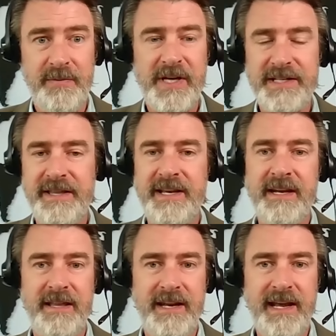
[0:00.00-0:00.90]
Because at the
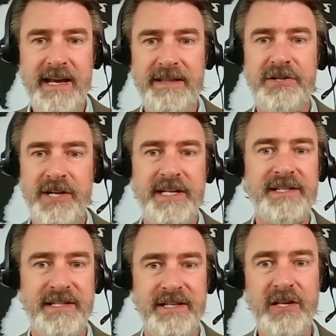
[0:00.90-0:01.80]
end of the day, the Chinese
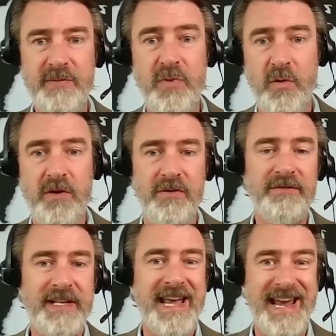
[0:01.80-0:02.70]
still import
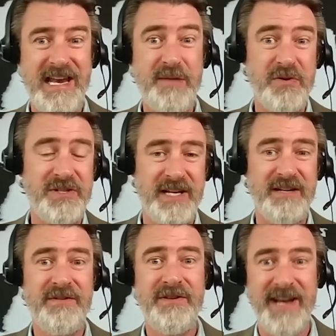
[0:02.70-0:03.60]
roughly eighty percent
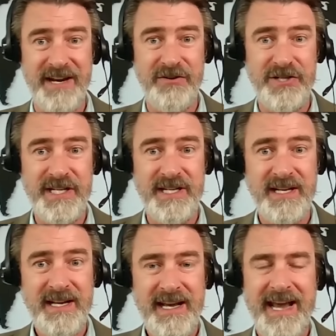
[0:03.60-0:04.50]
of their energy
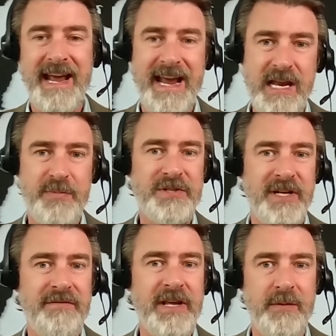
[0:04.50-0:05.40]
and eighty
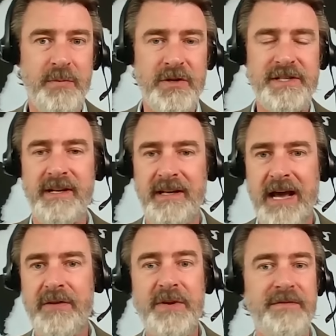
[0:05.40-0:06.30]
percent of the inputs that
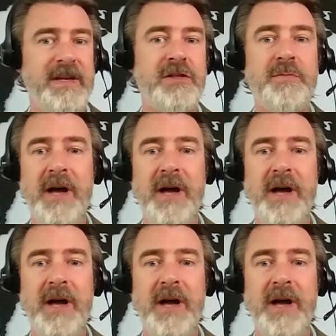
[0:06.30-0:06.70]
allow them to feed their